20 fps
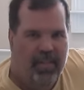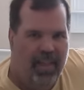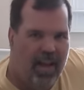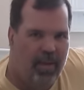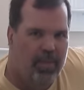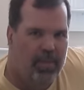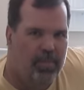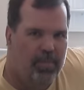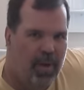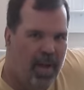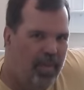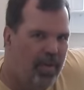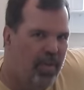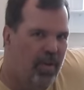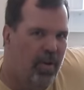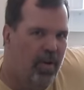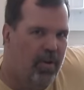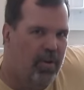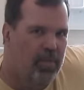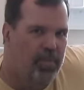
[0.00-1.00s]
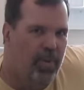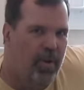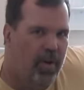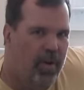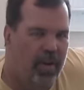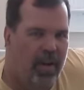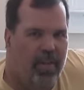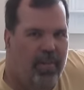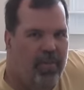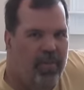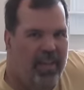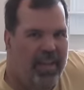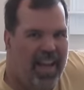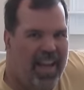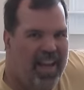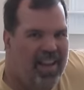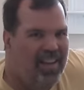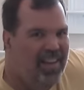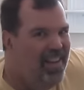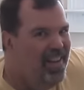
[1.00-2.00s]
That was probably the hardest part. Other than
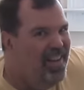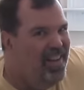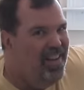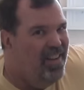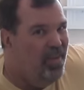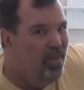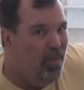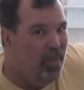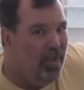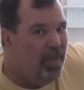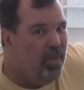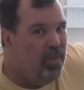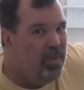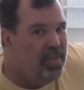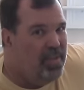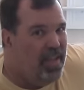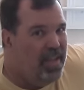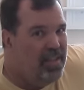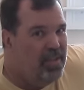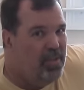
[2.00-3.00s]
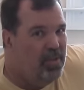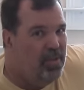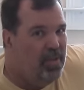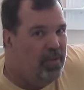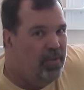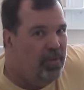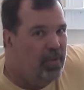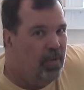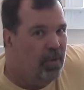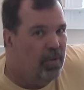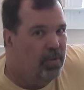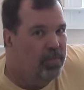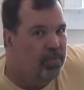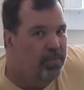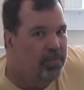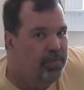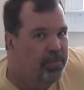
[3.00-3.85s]
that, really was not too difficult.